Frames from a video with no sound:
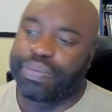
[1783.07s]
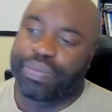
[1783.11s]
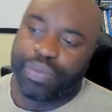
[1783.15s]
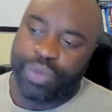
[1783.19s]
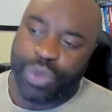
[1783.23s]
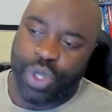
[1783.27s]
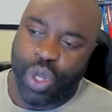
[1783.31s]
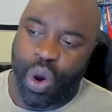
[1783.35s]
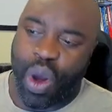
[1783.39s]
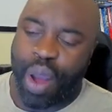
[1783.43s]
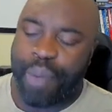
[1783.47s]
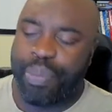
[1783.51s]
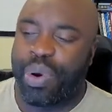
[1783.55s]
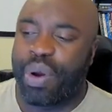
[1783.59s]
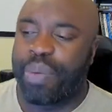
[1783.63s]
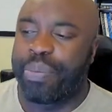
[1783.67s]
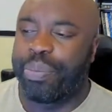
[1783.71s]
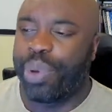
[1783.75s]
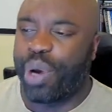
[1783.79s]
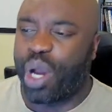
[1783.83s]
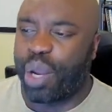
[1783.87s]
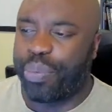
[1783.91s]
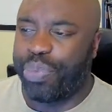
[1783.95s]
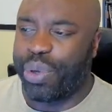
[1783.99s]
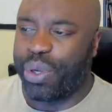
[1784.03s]
I put
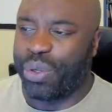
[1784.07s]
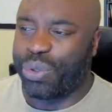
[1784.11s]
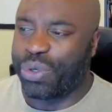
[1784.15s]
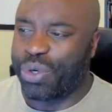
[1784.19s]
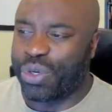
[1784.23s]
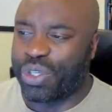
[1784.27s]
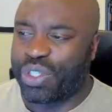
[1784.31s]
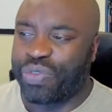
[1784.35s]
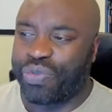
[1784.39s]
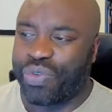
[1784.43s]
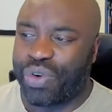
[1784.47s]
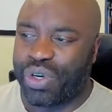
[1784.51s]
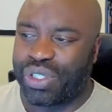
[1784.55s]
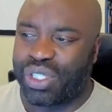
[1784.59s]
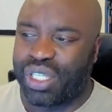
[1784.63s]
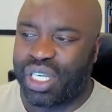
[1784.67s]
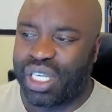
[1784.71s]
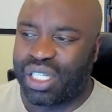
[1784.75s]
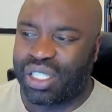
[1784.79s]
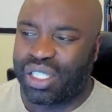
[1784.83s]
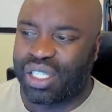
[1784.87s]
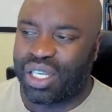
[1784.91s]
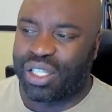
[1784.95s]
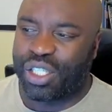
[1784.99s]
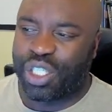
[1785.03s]
BotBuilders
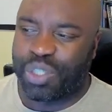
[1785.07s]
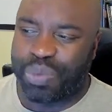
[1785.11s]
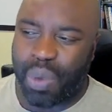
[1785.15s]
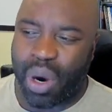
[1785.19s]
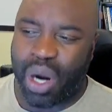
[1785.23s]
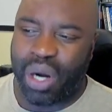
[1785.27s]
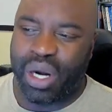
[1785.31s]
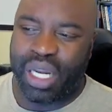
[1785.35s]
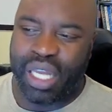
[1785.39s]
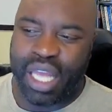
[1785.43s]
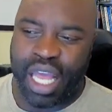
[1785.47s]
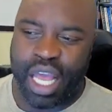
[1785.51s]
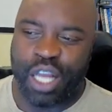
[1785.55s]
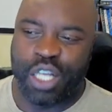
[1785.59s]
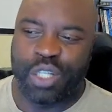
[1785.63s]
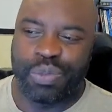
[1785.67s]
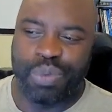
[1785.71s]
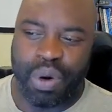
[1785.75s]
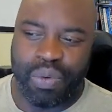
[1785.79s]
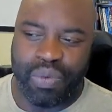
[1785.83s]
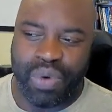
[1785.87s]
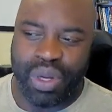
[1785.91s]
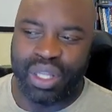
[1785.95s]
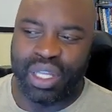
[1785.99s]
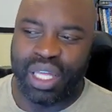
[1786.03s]
versus Smart Engage,
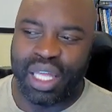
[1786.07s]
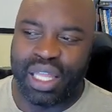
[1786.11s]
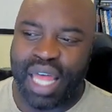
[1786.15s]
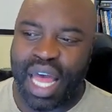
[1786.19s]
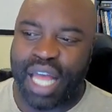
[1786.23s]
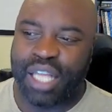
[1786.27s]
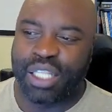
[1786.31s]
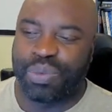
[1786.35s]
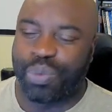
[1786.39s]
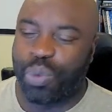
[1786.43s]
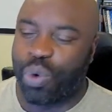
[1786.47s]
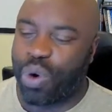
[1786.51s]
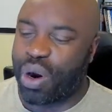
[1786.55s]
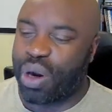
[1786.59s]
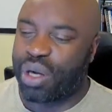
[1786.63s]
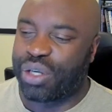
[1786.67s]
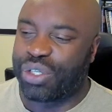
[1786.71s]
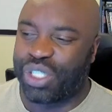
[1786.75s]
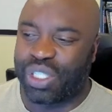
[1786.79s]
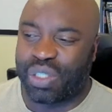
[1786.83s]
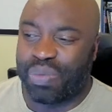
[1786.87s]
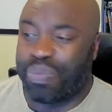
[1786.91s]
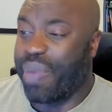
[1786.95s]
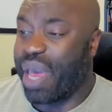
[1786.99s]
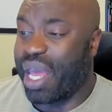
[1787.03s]
but really that's more
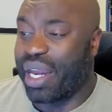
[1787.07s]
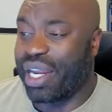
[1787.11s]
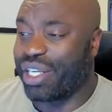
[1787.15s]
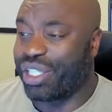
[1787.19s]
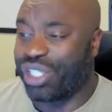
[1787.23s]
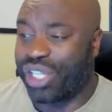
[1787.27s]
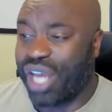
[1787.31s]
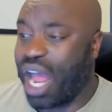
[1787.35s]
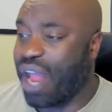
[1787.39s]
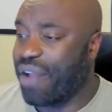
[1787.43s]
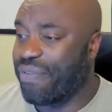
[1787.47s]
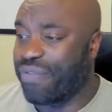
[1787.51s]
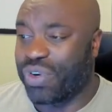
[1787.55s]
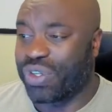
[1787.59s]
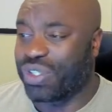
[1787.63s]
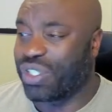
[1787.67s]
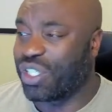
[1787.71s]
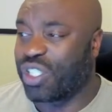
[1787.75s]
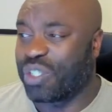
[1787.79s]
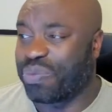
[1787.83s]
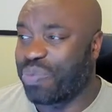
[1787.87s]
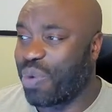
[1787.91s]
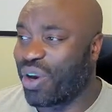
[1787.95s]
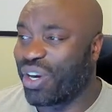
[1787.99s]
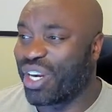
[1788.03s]
just ManyChat
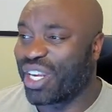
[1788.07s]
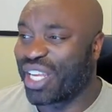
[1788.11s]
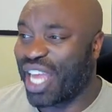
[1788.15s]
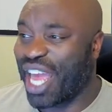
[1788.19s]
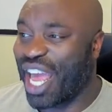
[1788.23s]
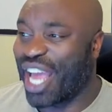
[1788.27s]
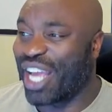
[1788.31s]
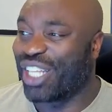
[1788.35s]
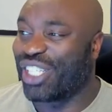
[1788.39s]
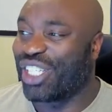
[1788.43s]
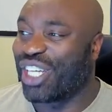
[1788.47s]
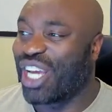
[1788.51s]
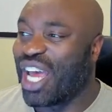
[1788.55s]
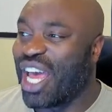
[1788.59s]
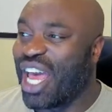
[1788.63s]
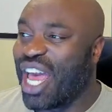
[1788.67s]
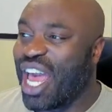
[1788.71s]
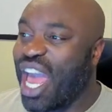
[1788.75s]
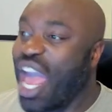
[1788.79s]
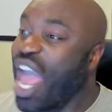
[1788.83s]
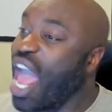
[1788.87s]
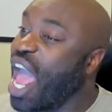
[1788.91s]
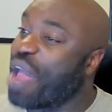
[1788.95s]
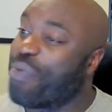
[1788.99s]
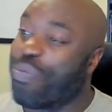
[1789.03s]
versus Smart Engage,
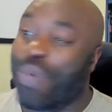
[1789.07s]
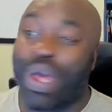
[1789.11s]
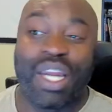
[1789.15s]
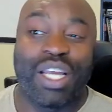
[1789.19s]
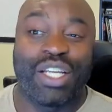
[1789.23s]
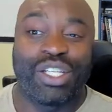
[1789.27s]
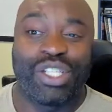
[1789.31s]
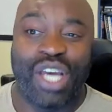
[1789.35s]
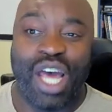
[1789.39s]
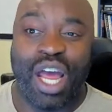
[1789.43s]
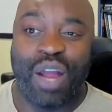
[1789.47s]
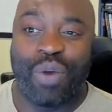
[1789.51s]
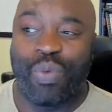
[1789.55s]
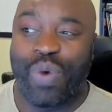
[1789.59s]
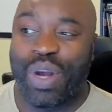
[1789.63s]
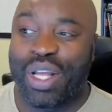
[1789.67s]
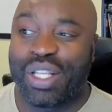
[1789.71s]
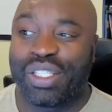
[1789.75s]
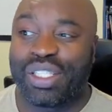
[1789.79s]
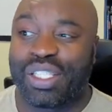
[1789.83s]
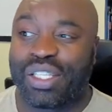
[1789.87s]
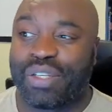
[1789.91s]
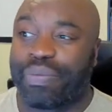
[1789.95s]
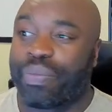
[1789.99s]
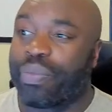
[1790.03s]
and ManyChat
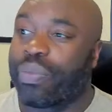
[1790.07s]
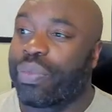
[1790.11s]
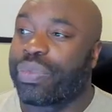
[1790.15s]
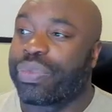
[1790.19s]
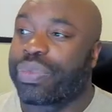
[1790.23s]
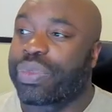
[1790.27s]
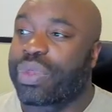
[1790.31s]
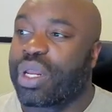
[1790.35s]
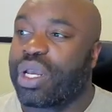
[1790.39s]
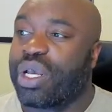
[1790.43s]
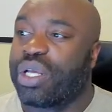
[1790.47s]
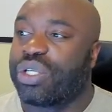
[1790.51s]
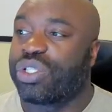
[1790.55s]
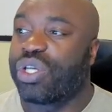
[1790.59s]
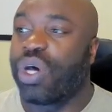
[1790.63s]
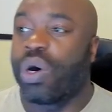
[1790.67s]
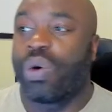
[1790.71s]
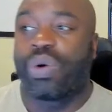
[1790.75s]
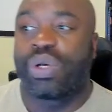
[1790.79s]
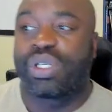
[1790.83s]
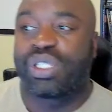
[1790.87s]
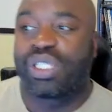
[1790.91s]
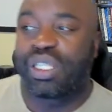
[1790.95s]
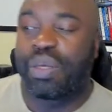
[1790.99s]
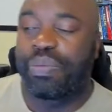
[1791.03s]
wins.
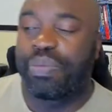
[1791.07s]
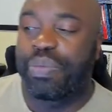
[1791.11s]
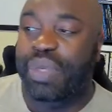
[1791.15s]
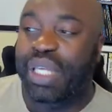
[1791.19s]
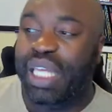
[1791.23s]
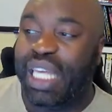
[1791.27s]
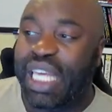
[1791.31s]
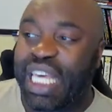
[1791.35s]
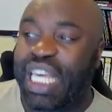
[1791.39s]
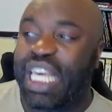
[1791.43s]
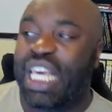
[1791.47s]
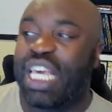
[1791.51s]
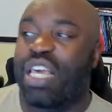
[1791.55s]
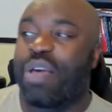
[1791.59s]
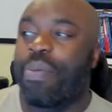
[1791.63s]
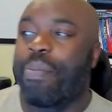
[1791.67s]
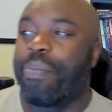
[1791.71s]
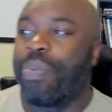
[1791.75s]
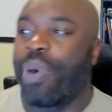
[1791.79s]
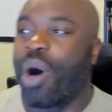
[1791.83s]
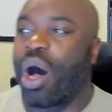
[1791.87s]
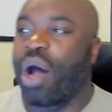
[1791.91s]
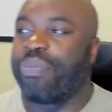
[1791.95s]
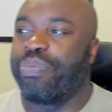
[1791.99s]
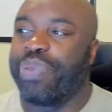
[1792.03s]
So some key
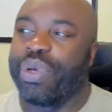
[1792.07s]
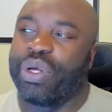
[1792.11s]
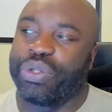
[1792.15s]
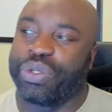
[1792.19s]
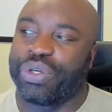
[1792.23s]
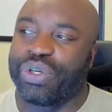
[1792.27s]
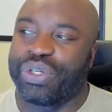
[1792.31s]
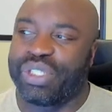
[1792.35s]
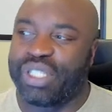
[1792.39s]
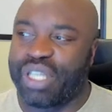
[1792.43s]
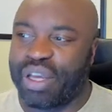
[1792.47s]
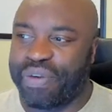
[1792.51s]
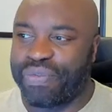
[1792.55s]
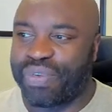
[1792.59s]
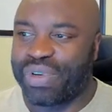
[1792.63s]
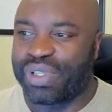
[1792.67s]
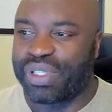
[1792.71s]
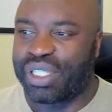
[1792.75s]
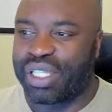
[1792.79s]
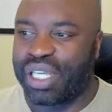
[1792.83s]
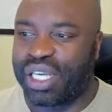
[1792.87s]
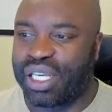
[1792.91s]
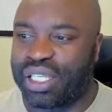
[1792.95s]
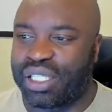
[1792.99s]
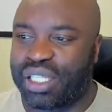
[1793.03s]
bot builder
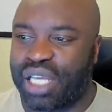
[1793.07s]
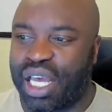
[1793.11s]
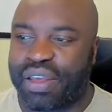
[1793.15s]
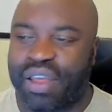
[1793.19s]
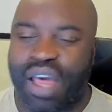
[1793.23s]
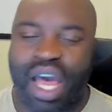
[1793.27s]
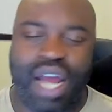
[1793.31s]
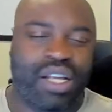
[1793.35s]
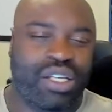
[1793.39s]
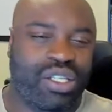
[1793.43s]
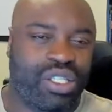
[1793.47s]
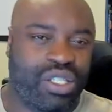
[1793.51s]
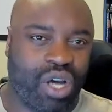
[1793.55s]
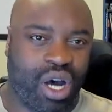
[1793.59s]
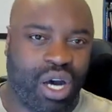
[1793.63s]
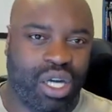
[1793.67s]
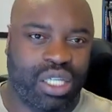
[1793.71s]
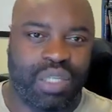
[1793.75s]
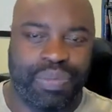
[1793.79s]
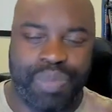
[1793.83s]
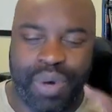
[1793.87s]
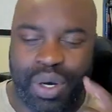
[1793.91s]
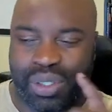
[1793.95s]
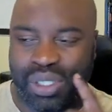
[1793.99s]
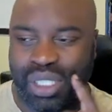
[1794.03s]
differences. I kind of talked
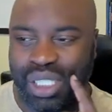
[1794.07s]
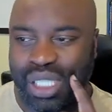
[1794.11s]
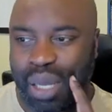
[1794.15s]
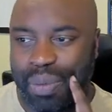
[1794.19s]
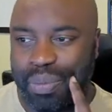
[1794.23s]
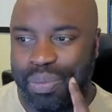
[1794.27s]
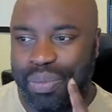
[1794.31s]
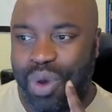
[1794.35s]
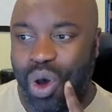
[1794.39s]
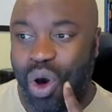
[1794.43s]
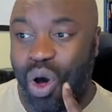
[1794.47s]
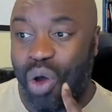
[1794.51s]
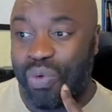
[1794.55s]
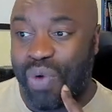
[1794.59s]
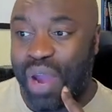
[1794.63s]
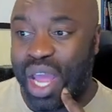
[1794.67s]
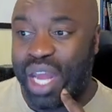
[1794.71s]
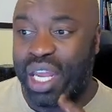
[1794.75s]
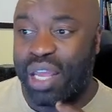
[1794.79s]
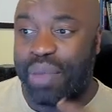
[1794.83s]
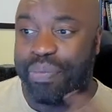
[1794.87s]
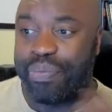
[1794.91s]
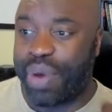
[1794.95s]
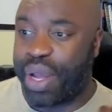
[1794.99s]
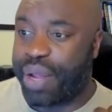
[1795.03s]
about some
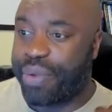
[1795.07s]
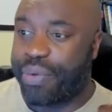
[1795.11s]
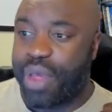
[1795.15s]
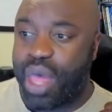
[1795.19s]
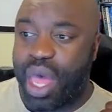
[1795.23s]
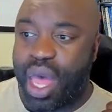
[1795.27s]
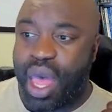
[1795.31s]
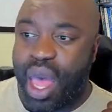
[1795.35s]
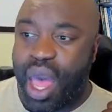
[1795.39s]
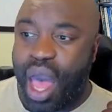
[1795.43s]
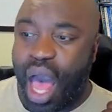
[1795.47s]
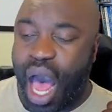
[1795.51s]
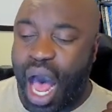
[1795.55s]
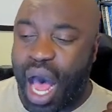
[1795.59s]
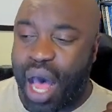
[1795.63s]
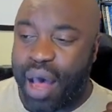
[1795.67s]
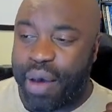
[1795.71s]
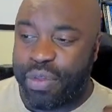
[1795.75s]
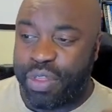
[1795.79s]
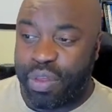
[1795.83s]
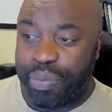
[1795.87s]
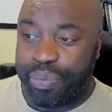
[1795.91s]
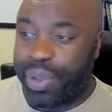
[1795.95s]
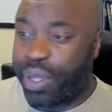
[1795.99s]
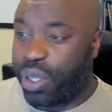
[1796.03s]
already, but
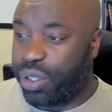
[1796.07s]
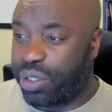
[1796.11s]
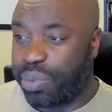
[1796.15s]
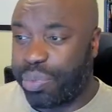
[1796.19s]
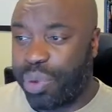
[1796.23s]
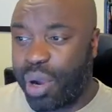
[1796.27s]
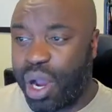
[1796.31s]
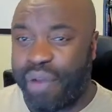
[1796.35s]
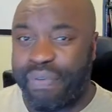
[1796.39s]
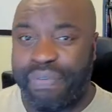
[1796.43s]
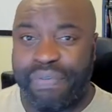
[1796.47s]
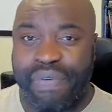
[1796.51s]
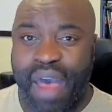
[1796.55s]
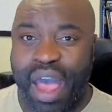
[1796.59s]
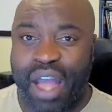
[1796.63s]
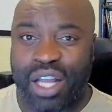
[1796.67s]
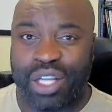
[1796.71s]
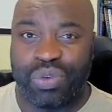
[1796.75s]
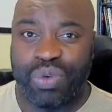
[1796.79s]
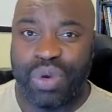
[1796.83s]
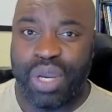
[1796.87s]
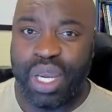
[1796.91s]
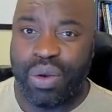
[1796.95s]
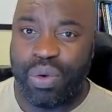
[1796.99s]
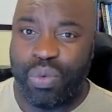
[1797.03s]
the Build a Bot
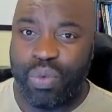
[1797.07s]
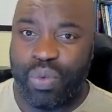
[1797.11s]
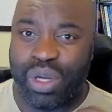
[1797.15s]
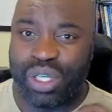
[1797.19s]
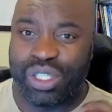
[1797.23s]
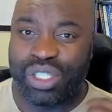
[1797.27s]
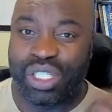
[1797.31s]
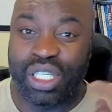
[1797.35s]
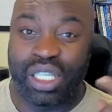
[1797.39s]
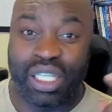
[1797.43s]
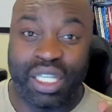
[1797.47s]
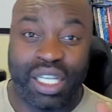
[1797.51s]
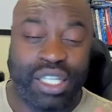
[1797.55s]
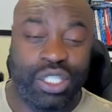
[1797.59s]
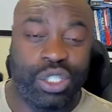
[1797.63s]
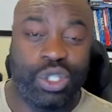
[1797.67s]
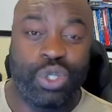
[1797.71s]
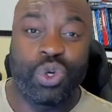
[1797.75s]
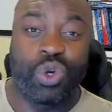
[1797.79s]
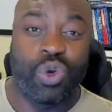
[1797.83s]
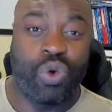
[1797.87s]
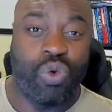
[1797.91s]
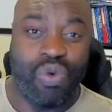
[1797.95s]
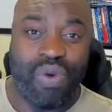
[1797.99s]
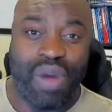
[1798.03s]
Factory, which lets
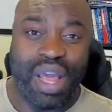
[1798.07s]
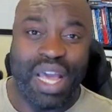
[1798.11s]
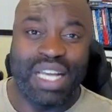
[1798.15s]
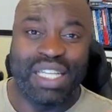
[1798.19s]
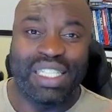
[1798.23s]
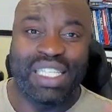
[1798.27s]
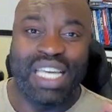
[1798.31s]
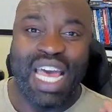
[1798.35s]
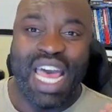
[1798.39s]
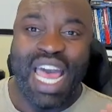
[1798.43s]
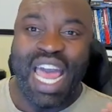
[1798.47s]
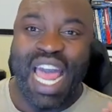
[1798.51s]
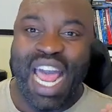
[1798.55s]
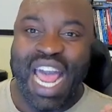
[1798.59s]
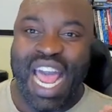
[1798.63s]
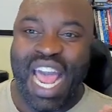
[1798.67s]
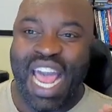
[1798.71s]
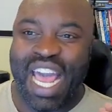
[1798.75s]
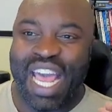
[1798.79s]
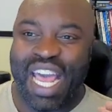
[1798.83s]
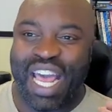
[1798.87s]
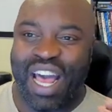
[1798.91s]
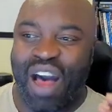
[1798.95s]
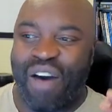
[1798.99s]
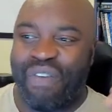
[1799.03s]
you create
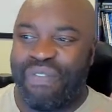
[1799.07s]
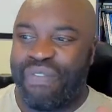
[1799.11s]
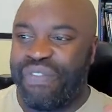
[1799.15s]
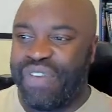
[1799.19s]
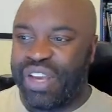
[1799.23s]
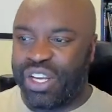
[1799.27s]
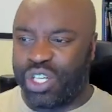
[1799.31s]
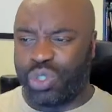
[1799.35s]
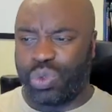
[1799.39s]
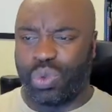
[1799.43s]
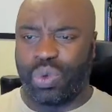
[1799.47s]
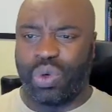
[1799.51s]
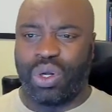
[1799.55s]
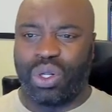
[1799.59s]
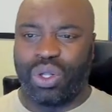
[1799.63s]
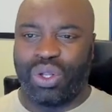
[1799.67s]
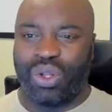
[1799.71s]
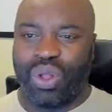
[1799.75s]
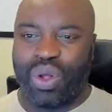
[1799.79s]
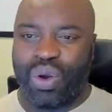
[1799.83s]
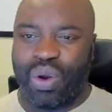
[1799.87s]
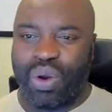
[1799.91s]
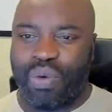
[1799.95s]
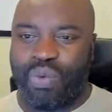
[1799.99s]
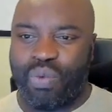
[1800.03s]
a
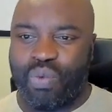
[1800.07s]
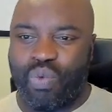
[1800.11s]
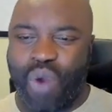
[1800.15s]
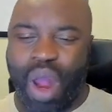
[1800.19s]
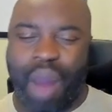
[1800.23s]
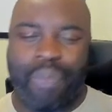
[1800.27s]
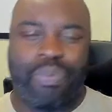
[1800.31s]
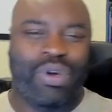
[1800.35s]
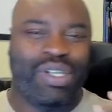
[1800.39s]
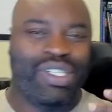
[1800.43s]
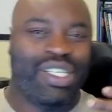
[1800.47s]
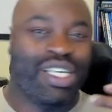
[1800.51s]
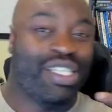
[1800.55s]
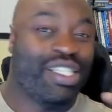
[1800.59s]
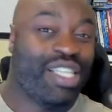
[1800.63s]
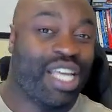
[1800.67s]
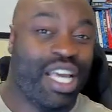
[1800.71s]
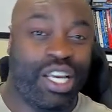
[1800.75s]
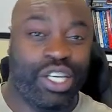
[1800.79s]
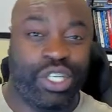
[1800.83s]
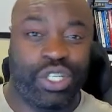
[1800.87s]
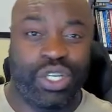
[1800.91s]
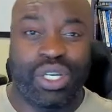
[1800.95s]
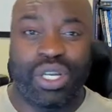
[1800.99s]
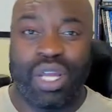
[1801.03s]
visual
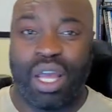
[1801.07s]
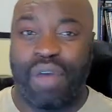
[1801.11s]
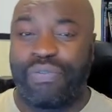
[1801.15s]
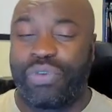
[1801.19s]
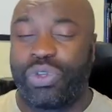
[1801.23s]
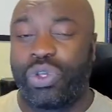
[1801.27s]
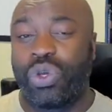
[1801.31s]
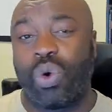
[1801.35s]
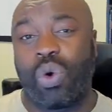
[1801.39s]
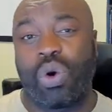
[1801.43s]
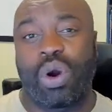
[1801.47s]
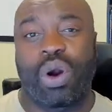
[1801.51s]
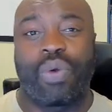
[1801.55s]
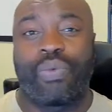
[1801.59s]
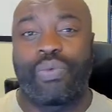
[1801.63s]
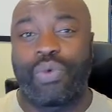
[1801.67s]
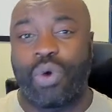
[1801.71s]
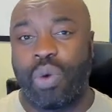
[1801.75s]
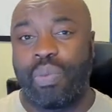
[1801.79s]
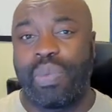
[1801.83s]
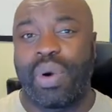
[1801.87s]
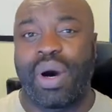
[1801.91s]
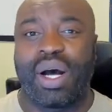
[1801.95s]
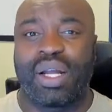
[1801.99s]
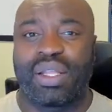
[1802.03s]
representation of your
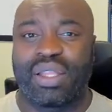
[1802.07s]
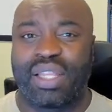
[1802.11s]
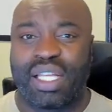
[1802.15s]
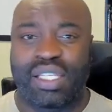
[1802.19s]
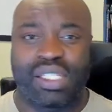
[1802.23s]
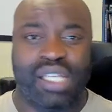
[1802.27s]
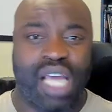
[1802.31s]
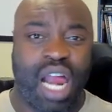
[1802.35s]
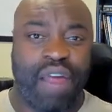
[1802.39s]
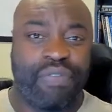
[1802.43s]
robot that's kind of